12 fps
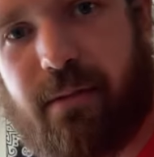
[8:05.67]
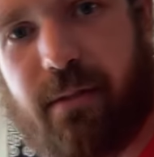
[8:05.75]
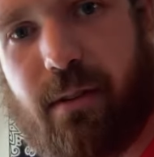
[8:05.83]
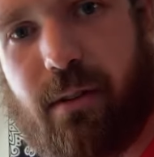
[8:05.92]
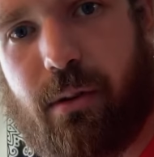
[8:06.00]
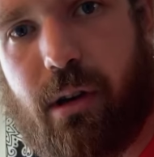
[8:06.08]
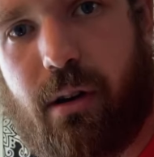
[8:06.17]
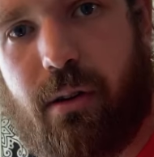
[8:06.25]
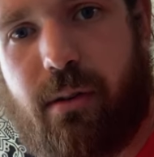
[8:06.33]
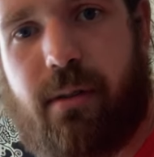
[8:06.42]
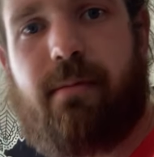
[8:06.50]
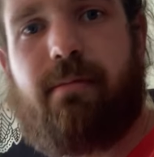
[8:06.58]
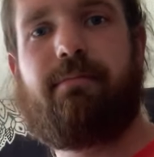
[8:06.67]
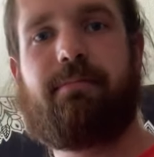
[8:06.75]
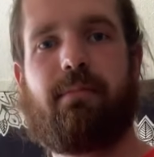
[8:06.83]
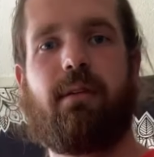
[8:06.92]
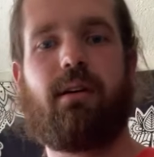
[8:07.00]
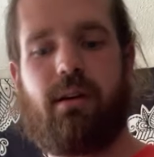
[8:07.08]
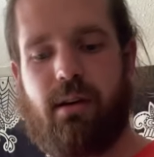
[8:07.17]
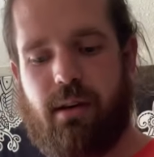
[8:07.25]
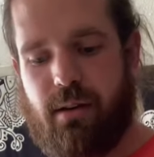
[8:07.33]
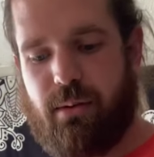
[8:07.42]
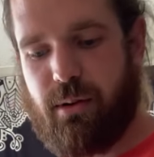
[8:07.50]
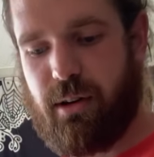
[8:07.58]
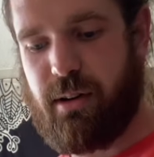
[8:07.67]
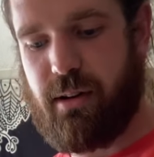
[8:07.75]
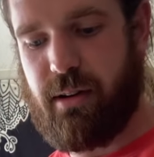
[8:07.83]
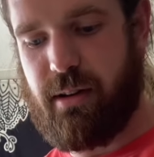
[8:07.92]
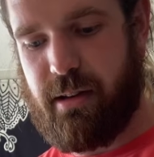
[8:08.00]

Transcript: There we go. We're good.